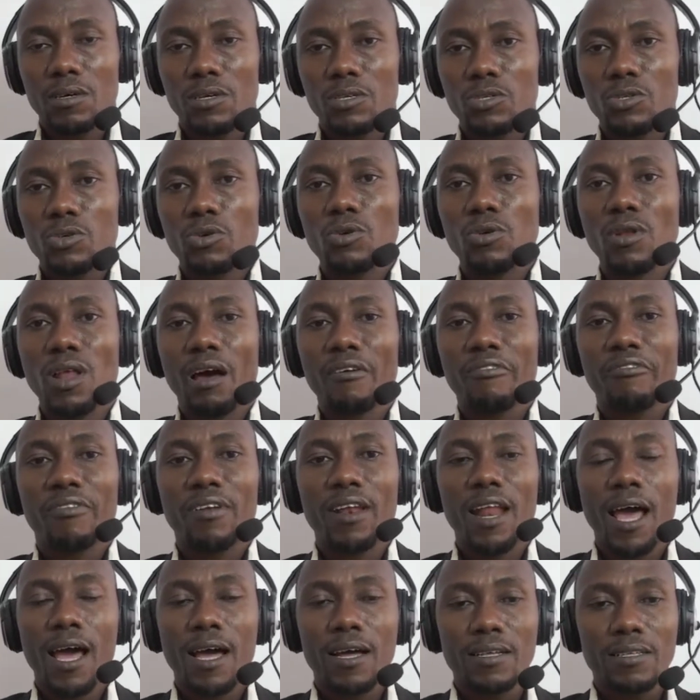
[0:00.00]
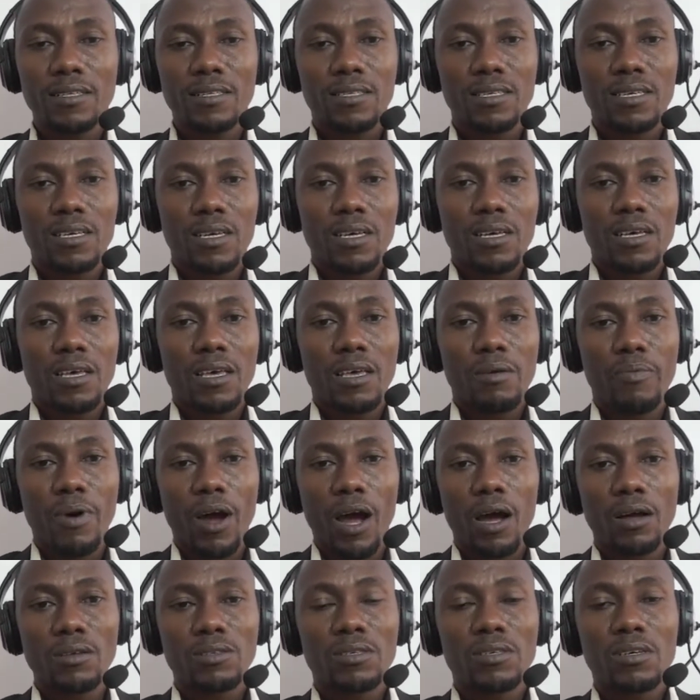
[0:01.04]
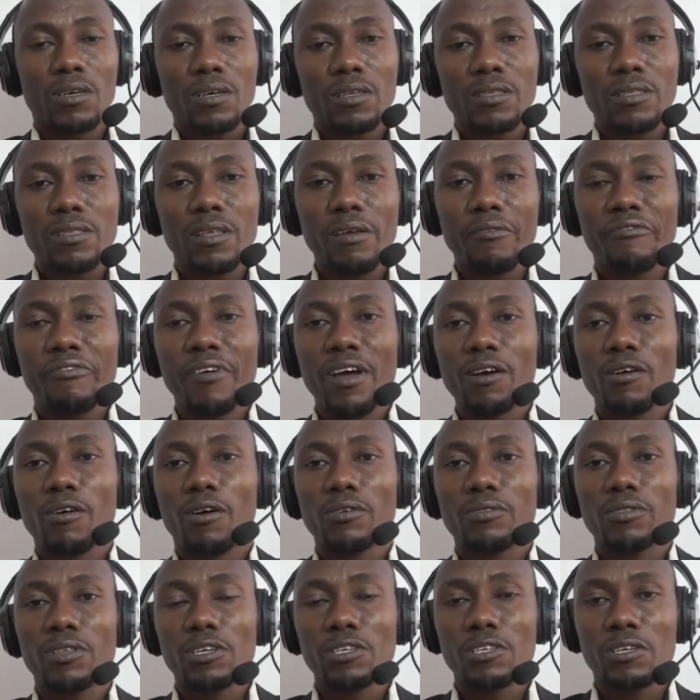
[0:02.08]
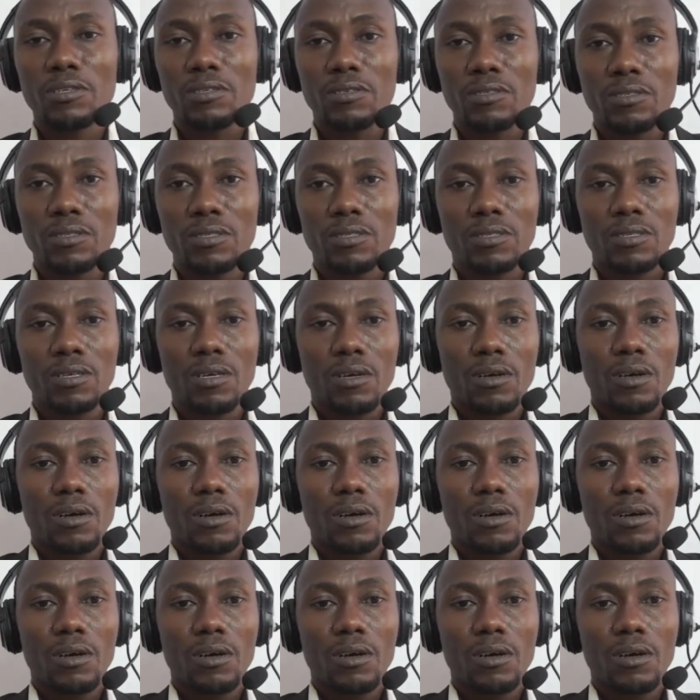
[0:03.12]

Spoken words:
You will have learned about different conditions